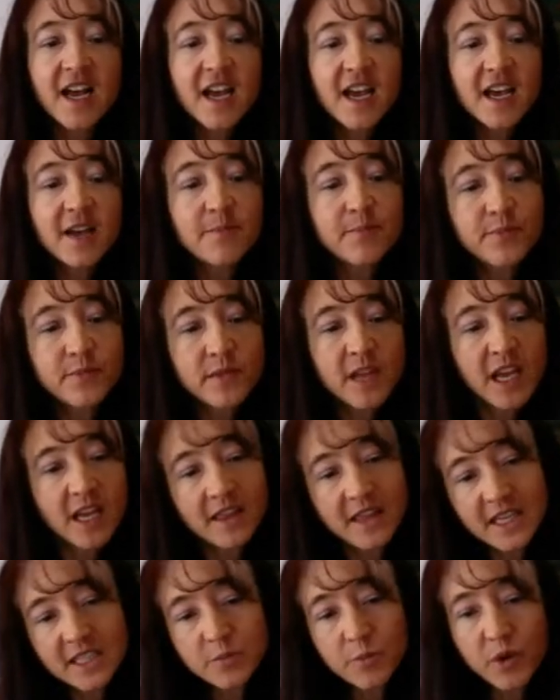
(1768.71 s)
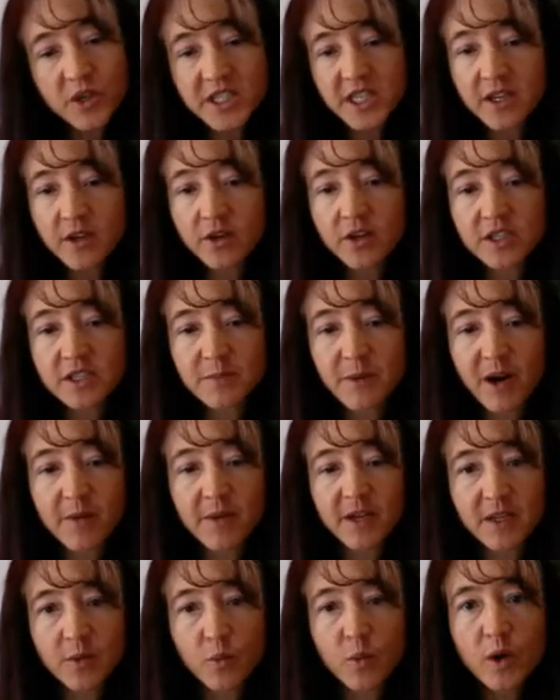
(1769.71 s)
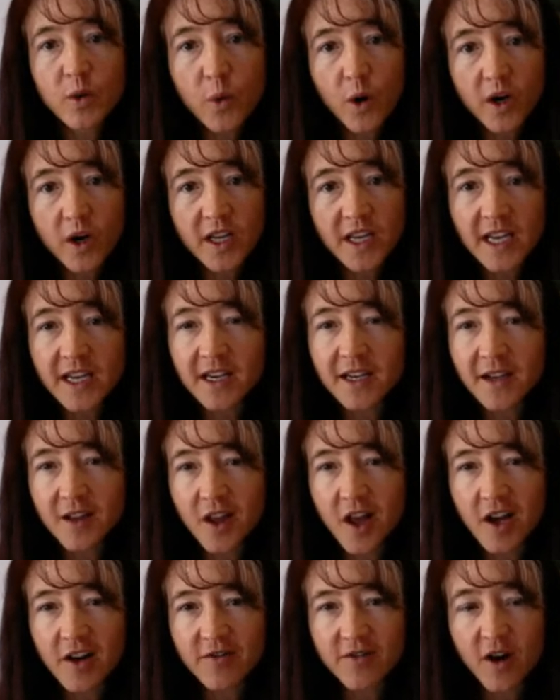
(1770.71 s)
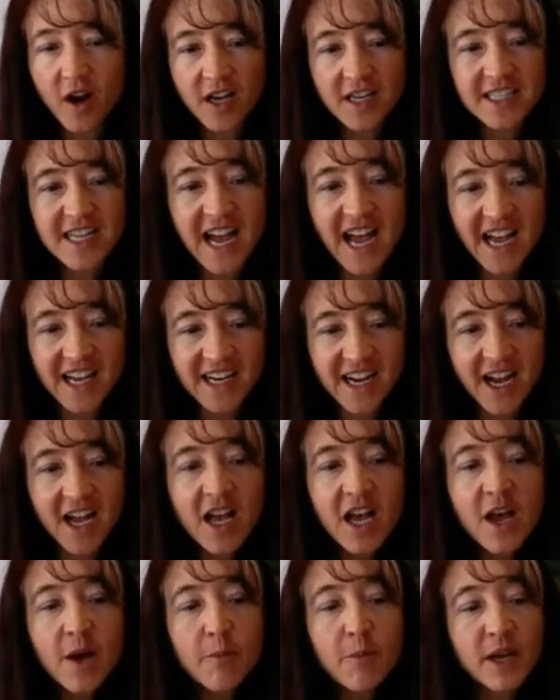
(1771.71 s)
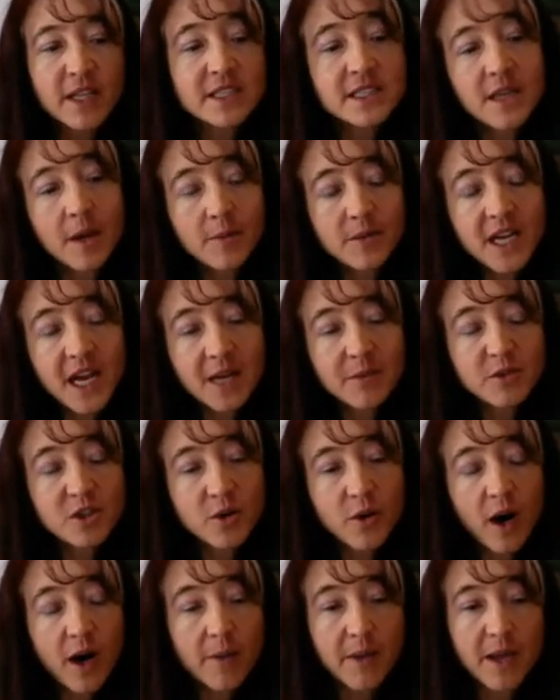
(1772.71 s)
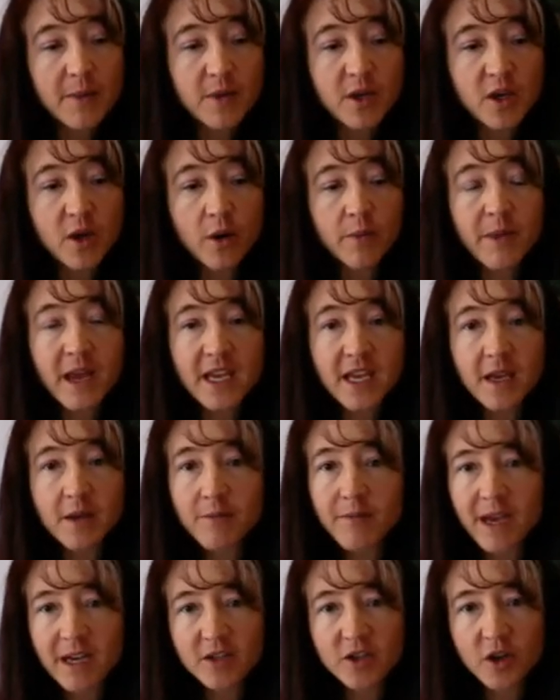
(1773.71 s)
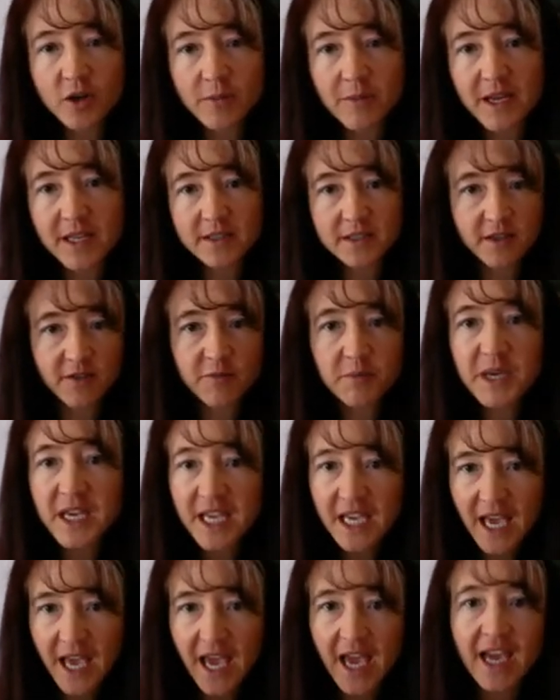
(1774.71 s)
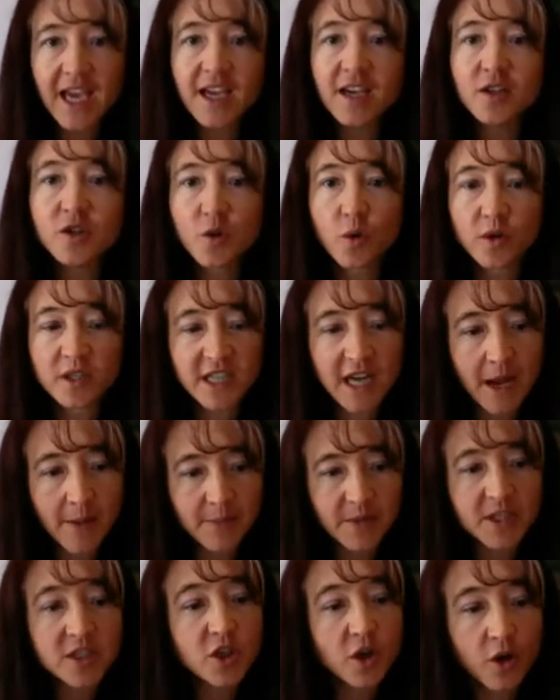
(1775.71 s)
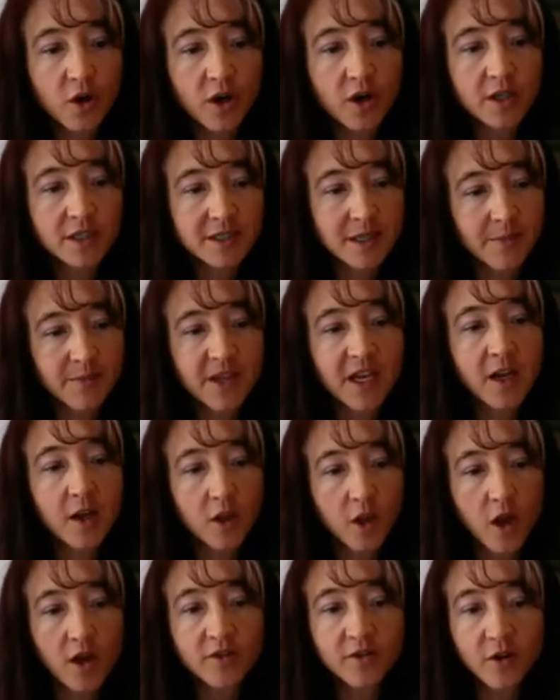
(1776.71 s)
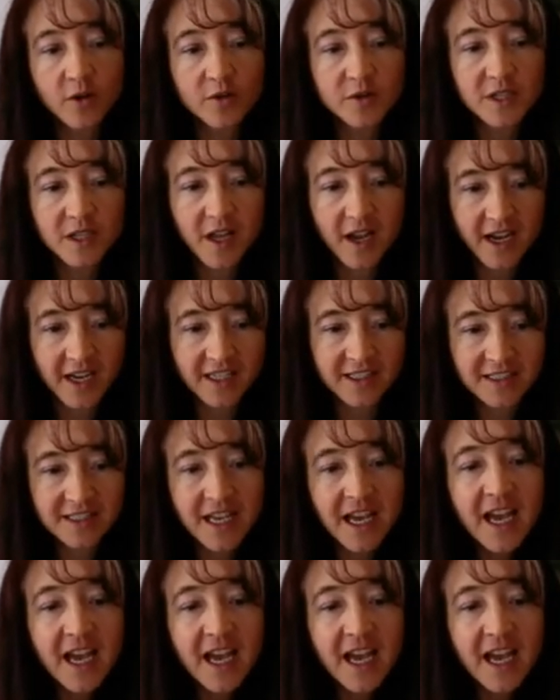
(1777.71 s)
In, in this particular experiment, we weren't getting a lot of raw data, but sometimes you are. Maybe you're making measurements of pH or temperature or something along those lines.